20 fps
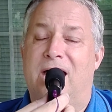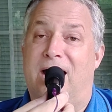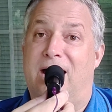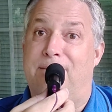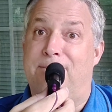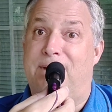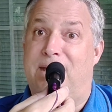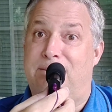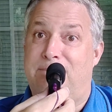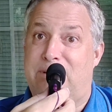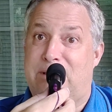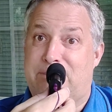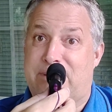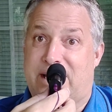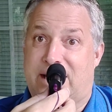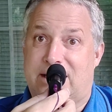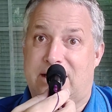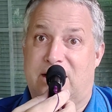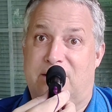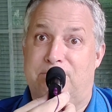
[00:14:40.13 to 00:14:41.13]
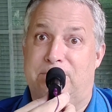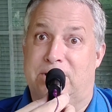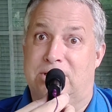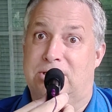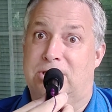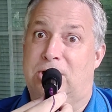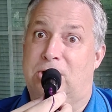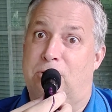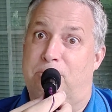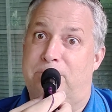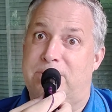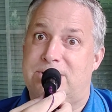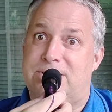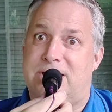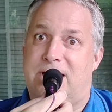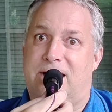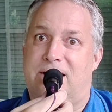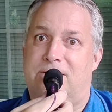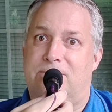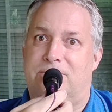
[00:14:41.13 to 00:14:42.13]
I may be back up in the obese
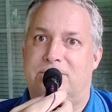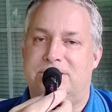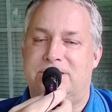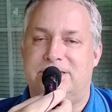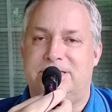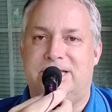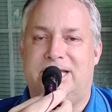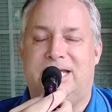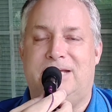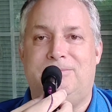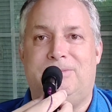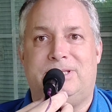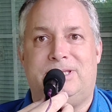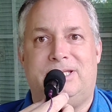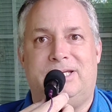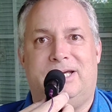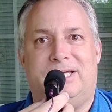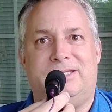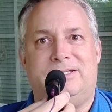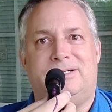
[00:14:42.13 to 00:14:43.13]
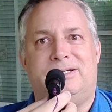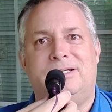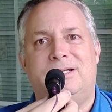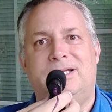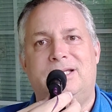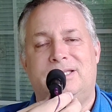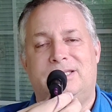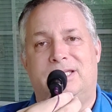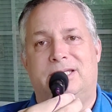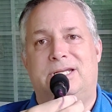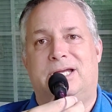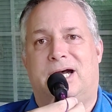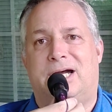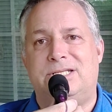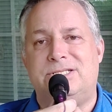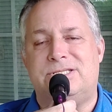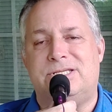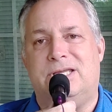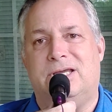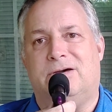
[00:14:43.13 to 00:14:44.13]
category today, but the
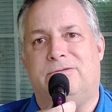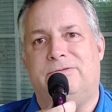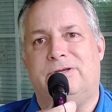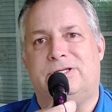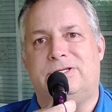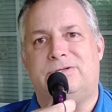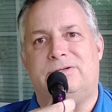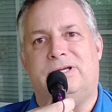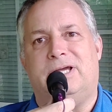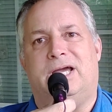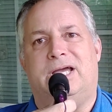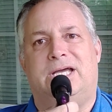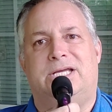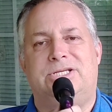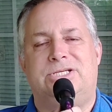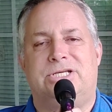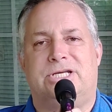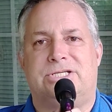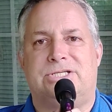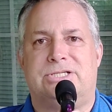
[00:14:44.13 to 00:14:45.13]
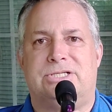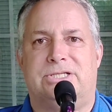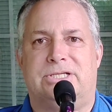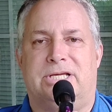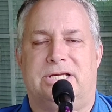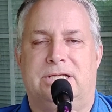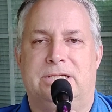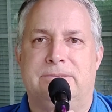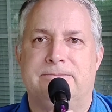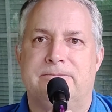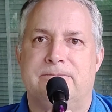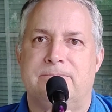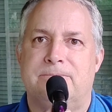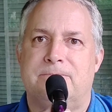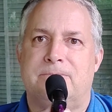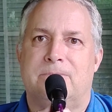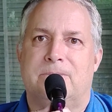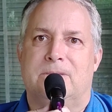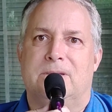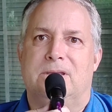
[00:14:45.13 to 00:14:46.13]
non-scale victory I had yesterday
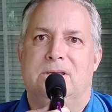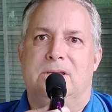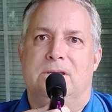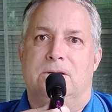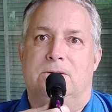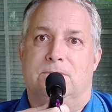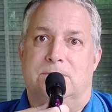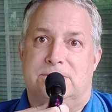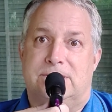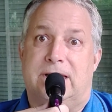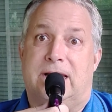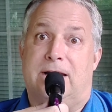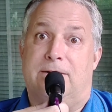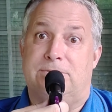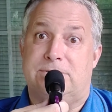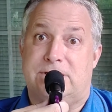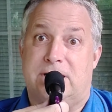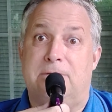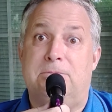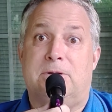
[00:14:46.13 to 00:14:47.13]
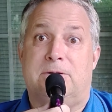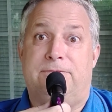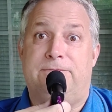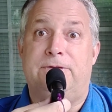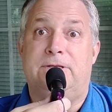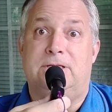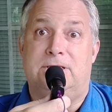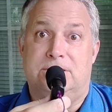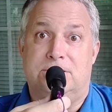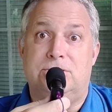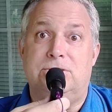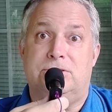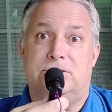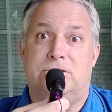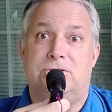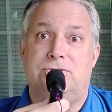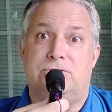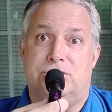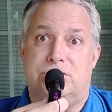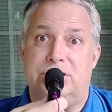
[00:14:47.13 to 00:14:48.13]
was that I was able to fit into
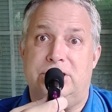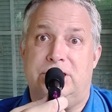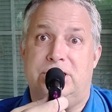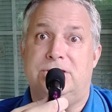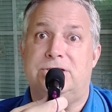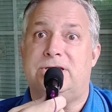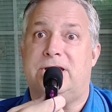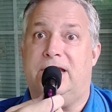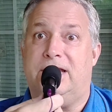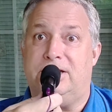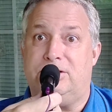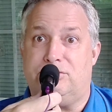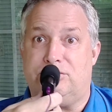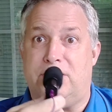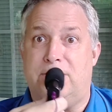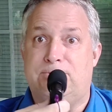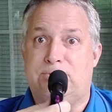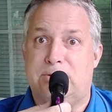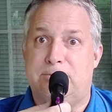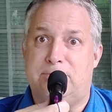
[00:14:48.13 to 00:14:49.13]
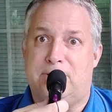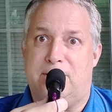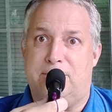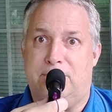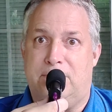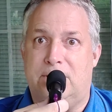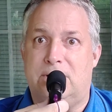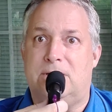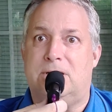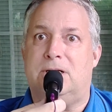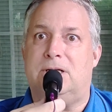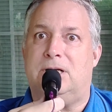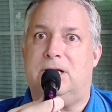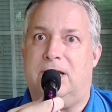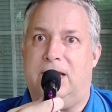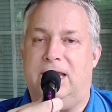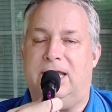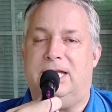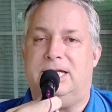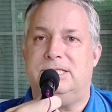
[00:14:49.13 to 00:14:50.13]
those jeans I had draped on my mirror
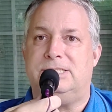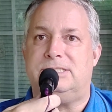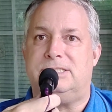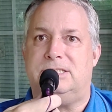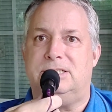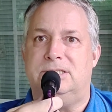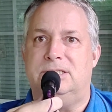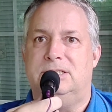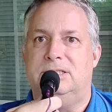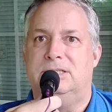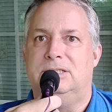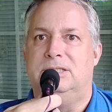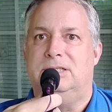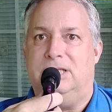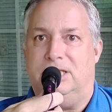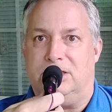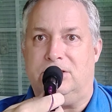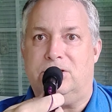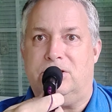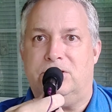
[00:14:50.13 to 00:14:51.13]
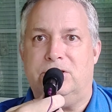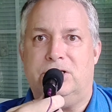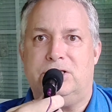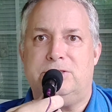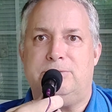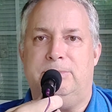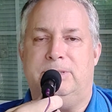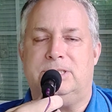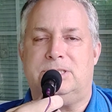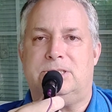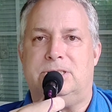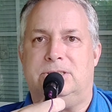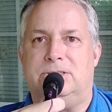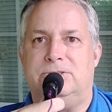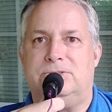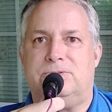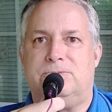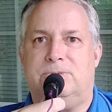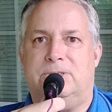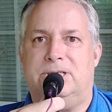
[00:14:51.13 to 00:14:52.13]
as encouragement to
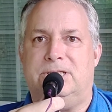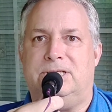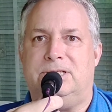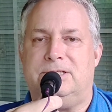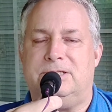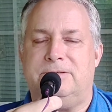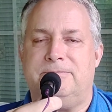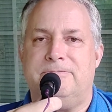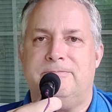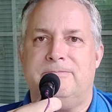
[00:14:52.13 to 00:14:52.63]
lose weight.